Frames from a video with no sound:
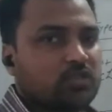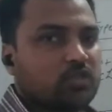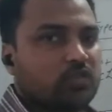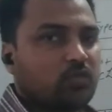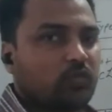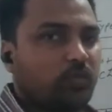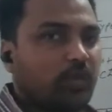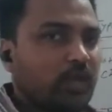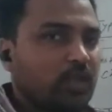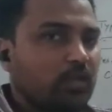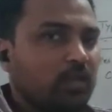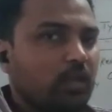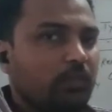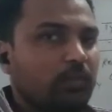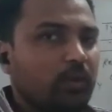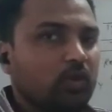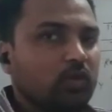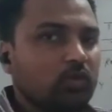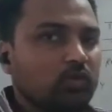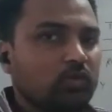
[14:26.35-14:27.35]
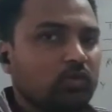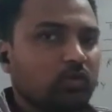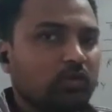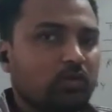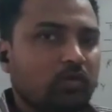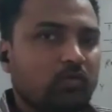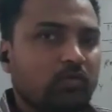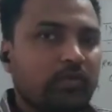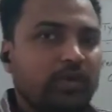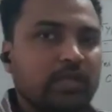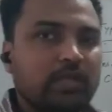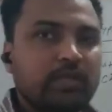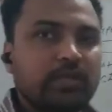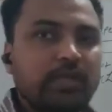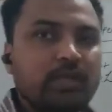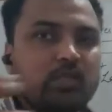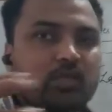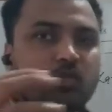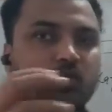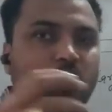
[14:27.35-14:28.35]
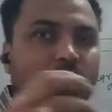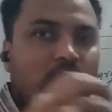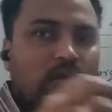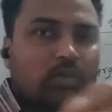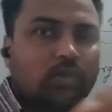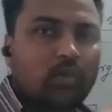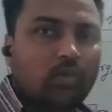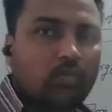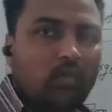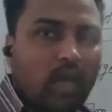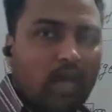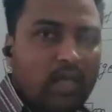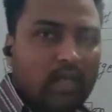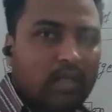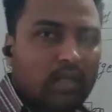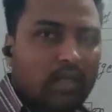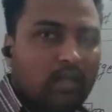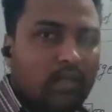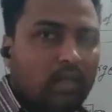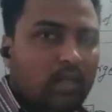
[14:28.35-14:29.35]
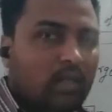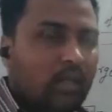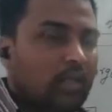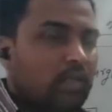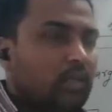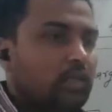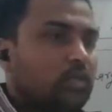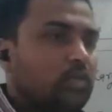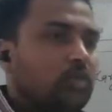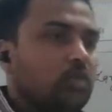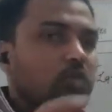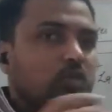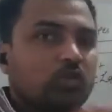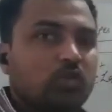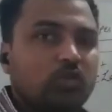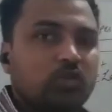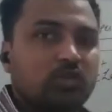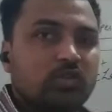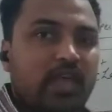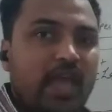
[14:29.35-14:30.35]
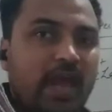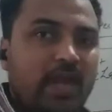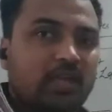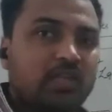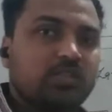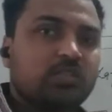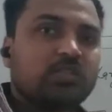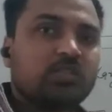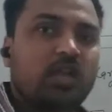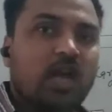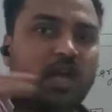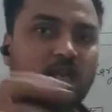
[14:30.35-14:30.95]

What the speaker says: So when the balloon will get toward the wall, due to that